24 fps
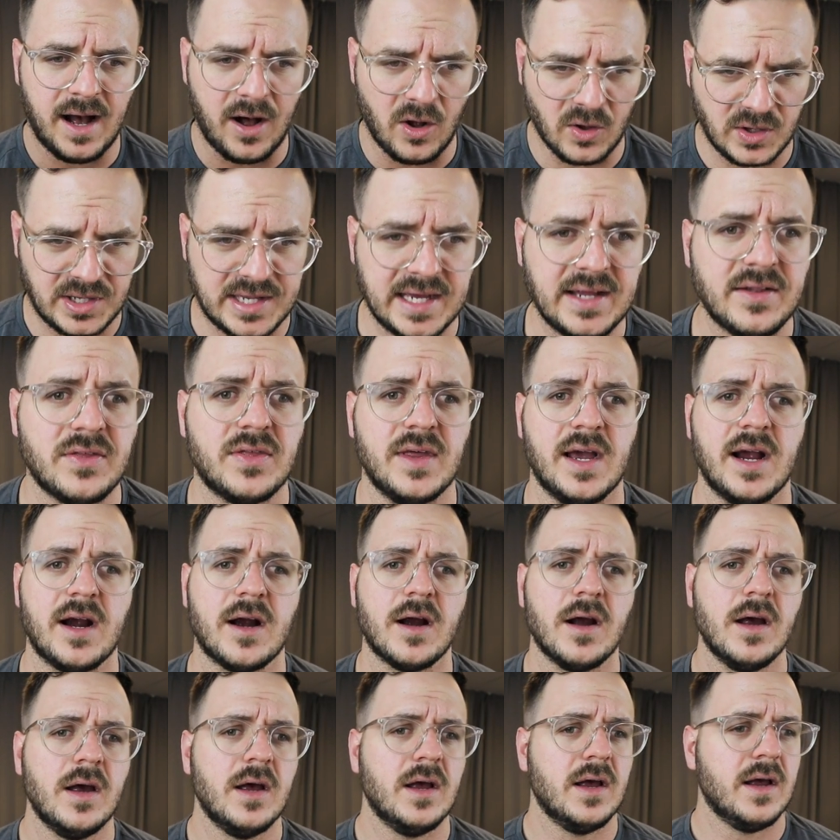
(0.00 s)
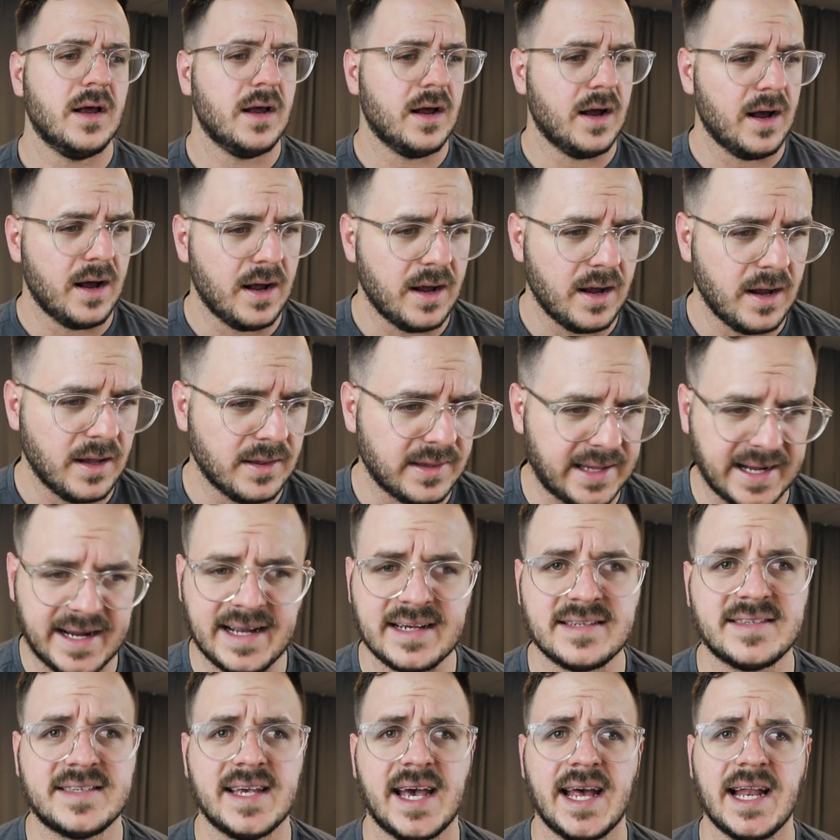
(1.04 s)
I'll get there. Like
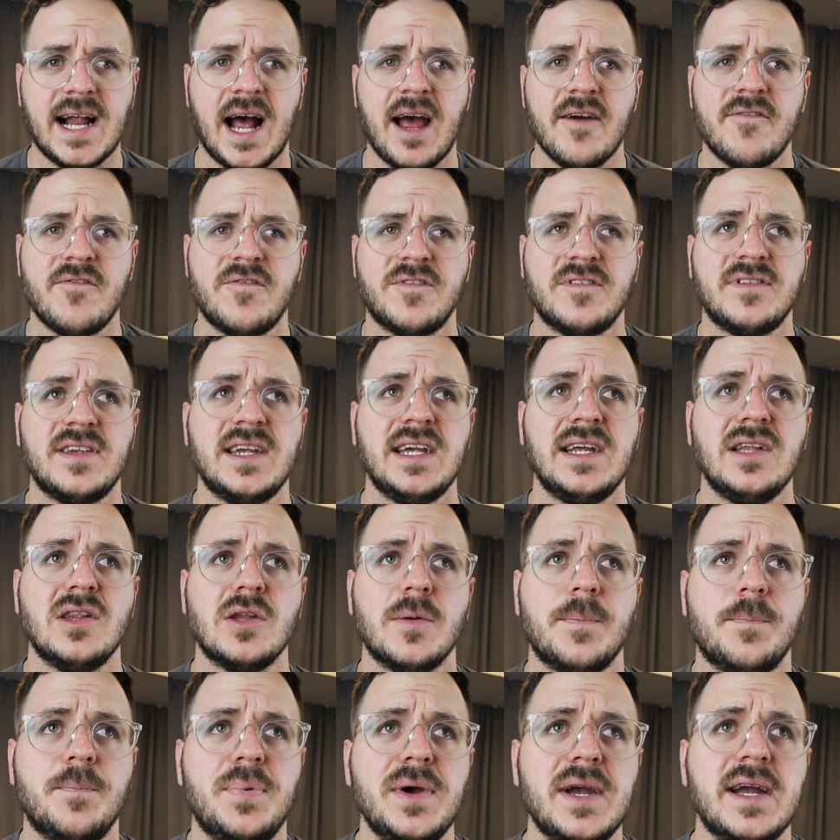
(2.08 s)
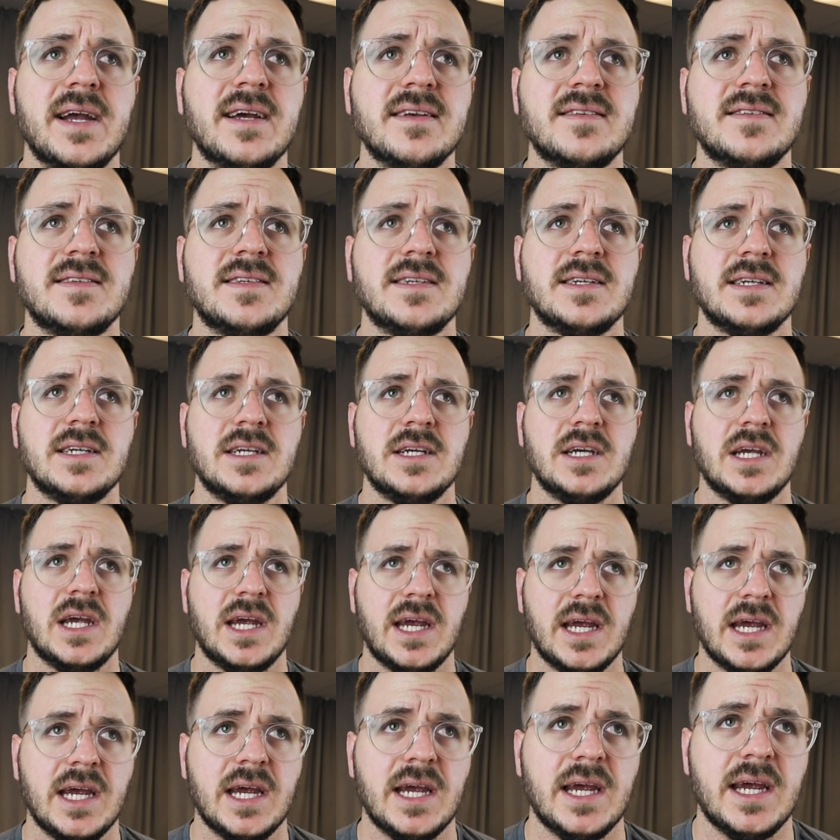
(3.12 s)
I said, I've seen the biggest
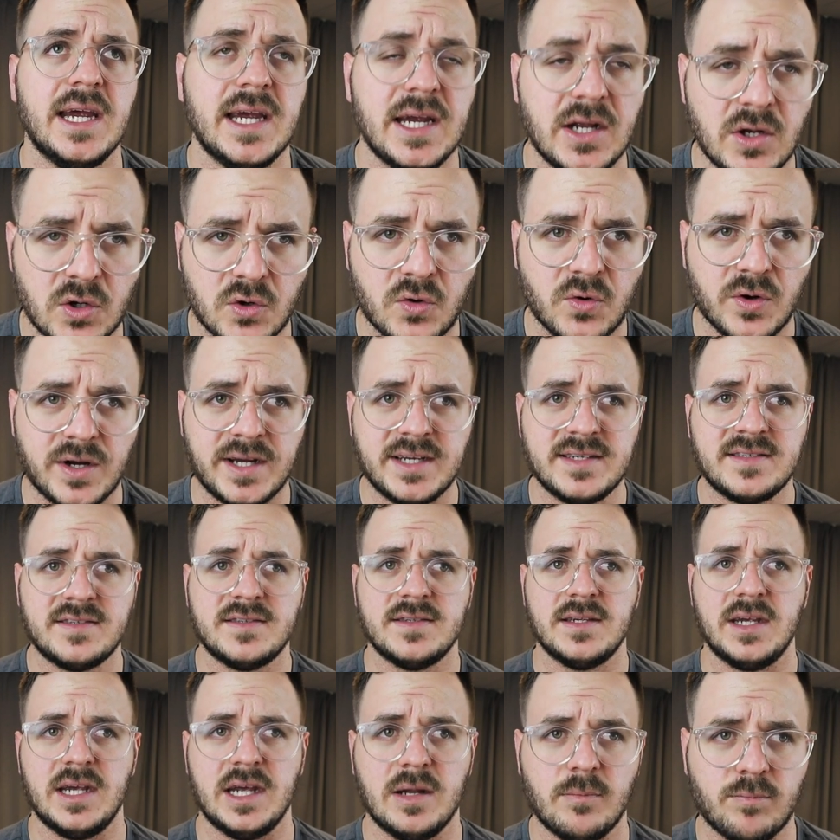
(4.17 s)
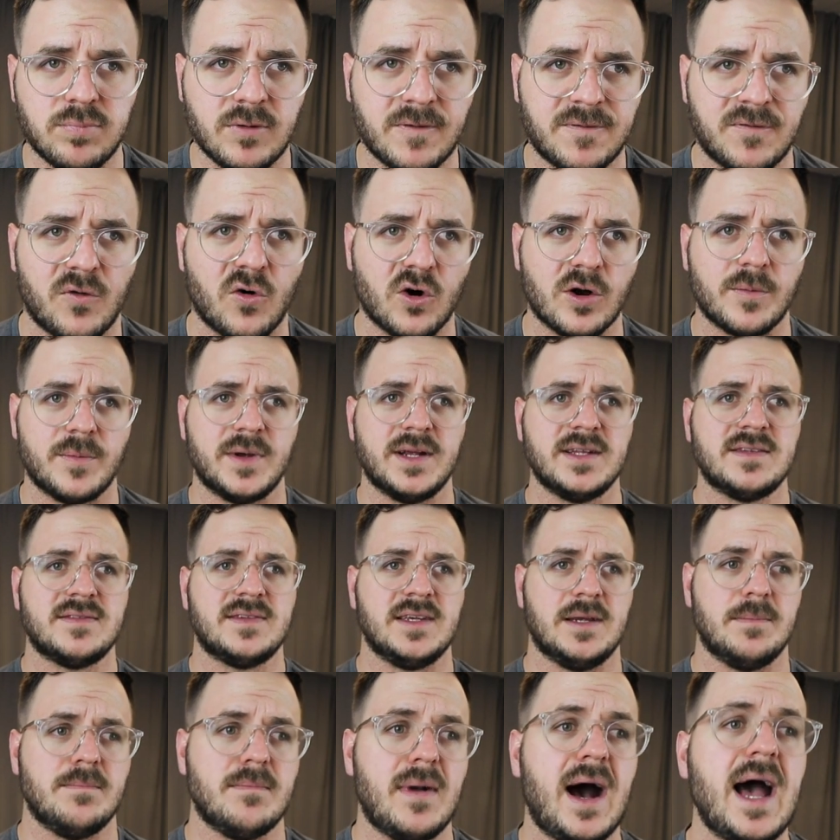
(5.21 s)
increase in
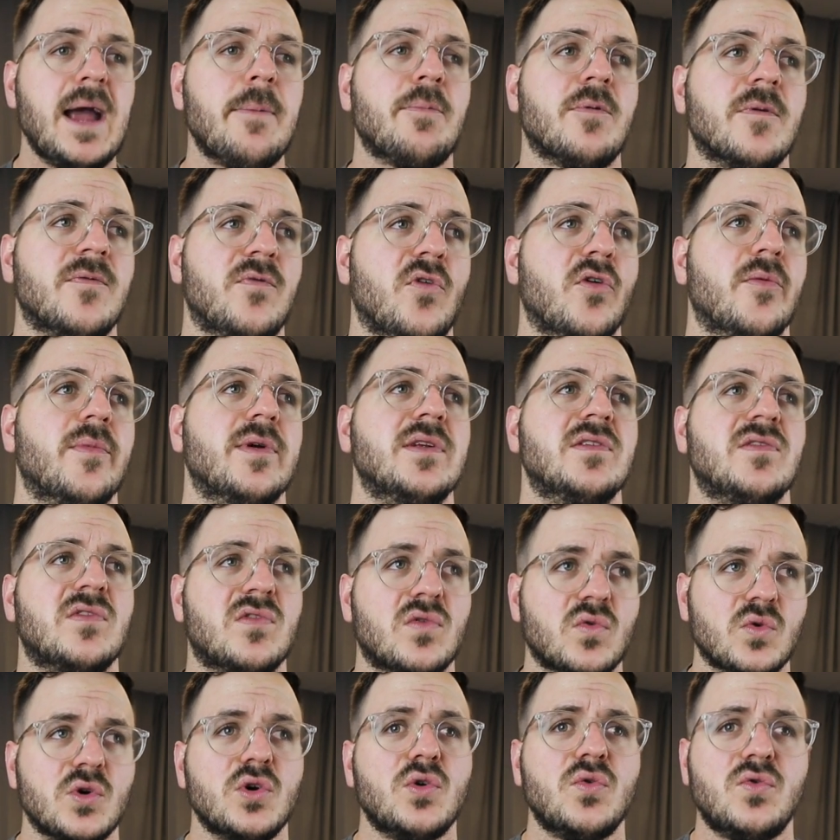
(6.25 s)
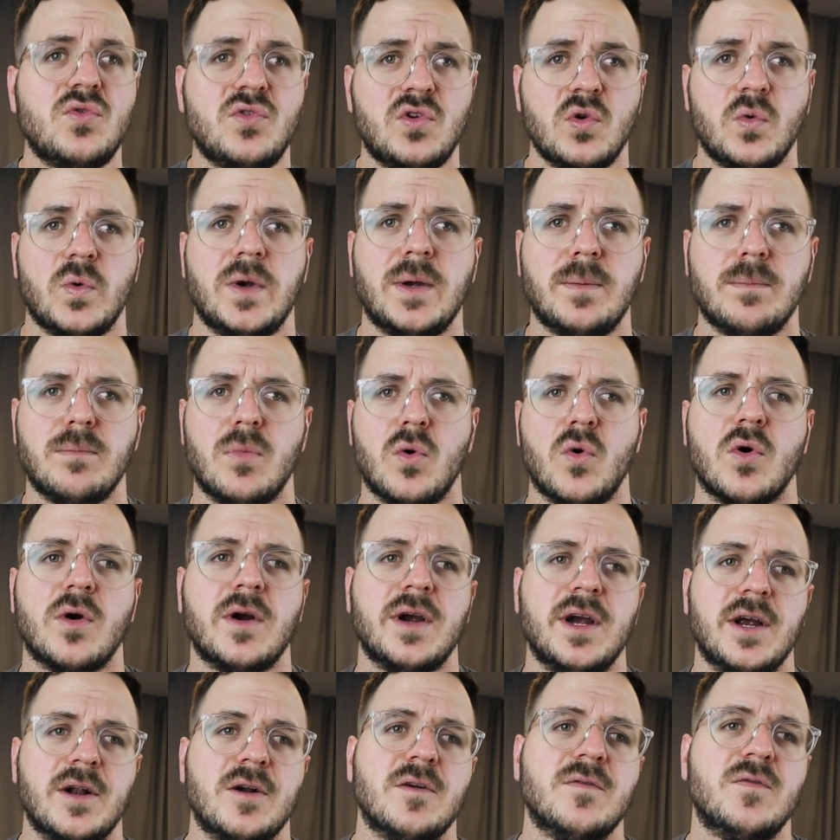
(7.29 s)
performance and my performance through doing more
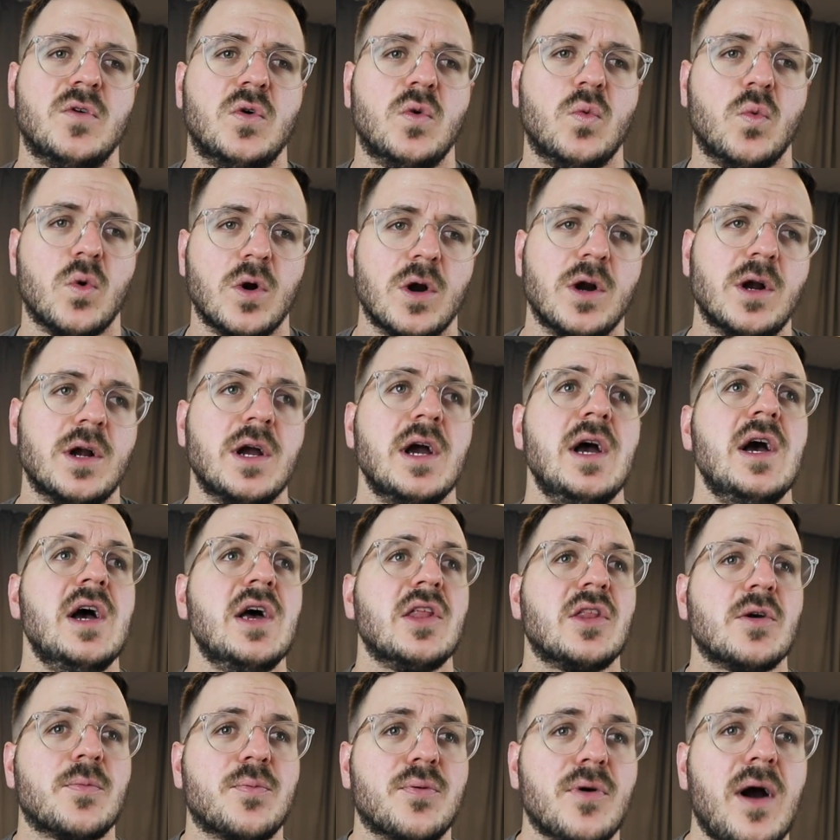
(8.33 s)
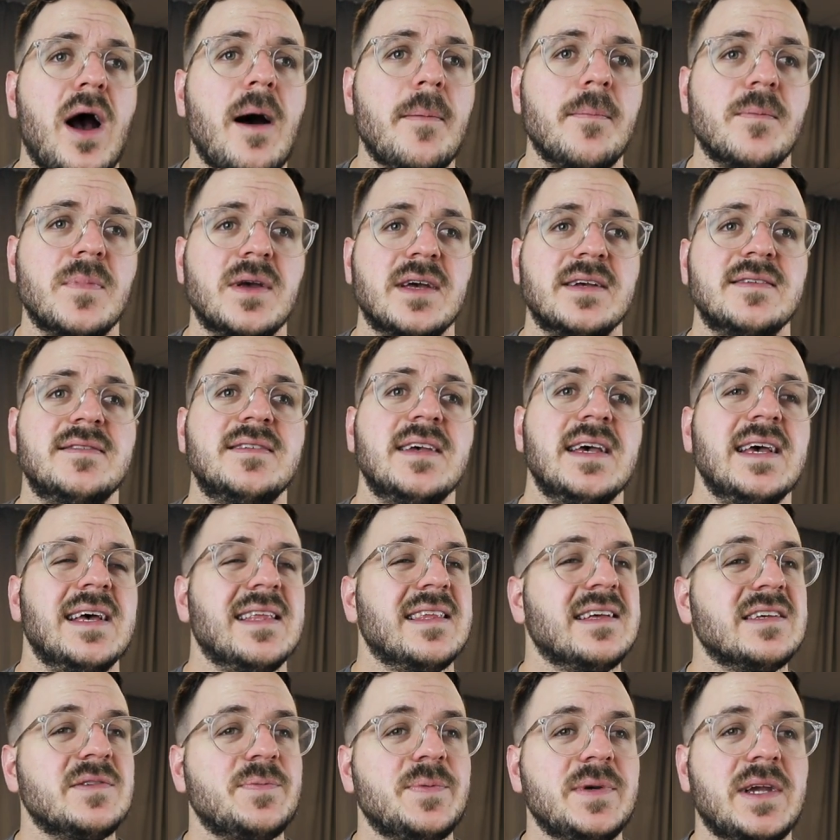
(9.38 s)
interval work. The problem is
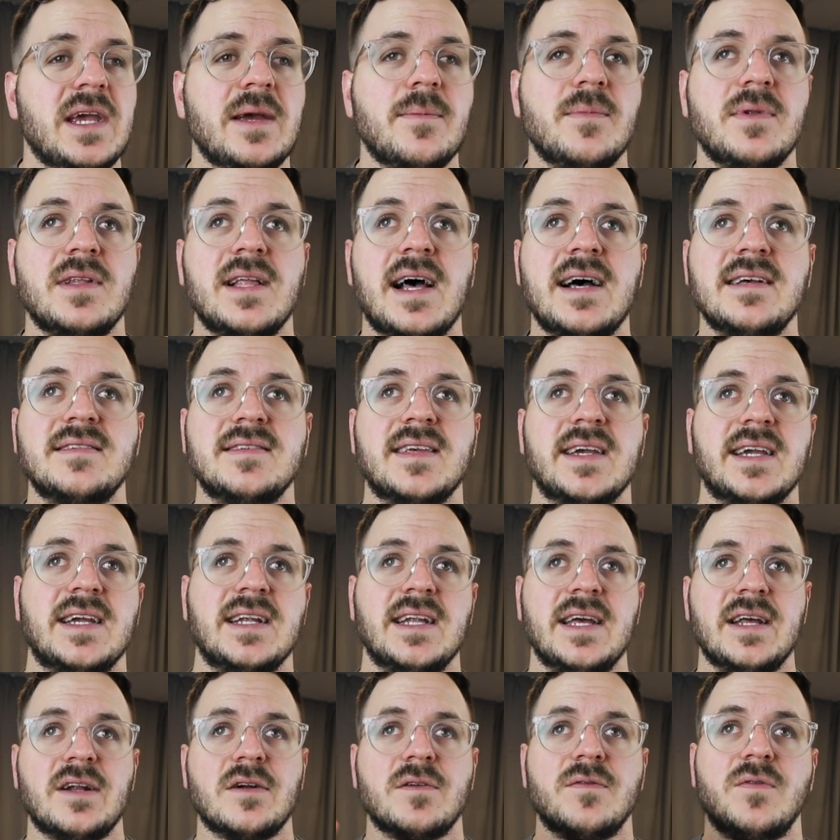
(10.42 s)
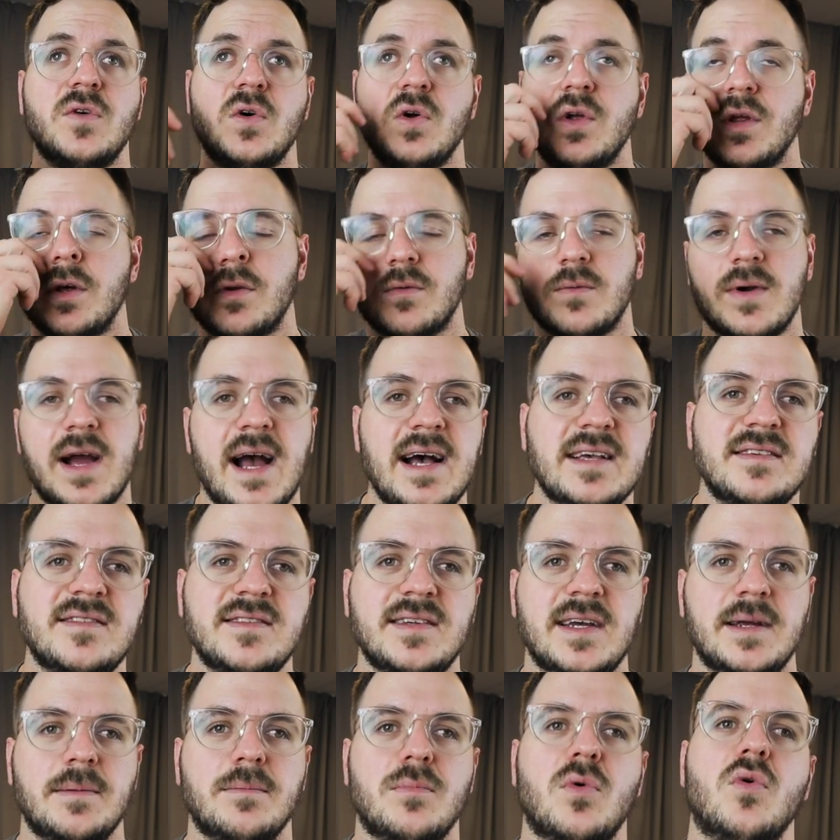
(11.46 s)
this became less like an interval and
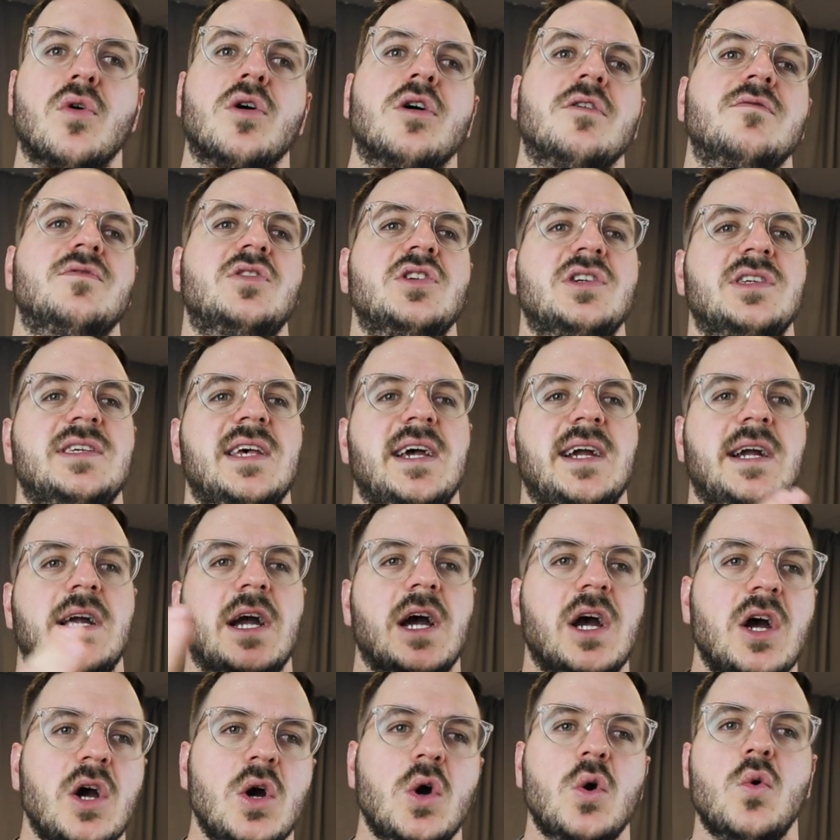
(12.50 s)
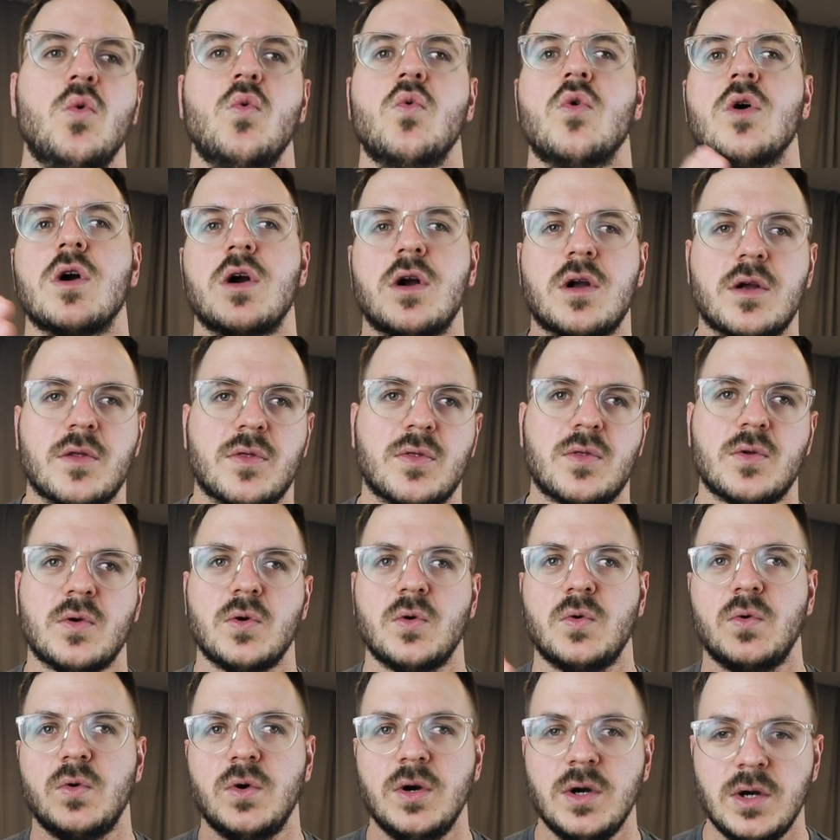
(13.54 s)
rest and more of just like a work
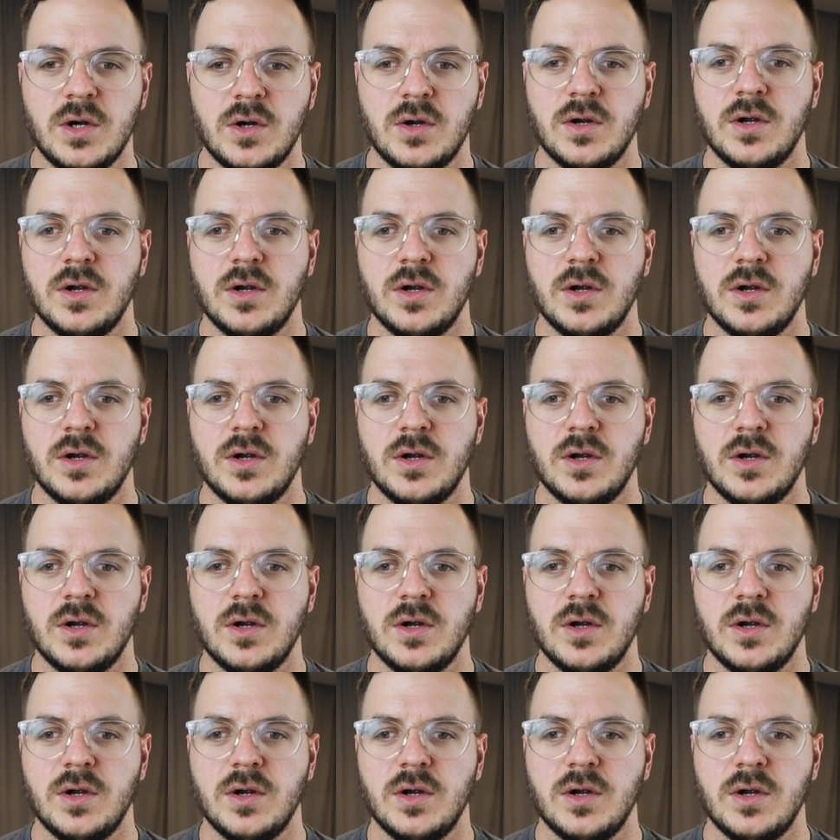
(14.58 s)
through